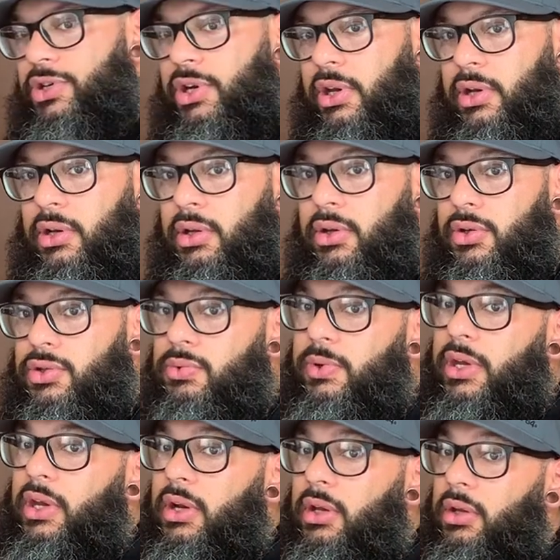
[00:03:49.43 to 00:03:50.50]
chicken a little
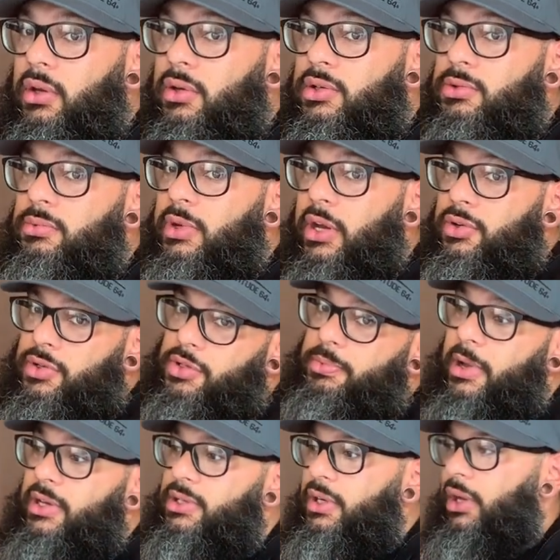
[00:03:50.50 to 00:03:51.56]
sweet and a little extra
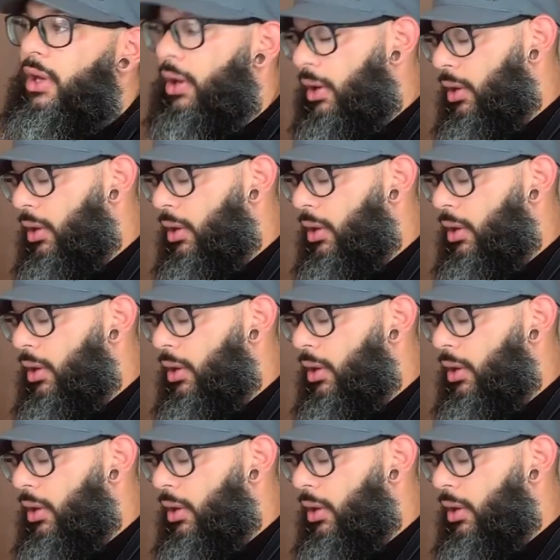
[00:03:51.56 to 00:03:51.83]
spicy.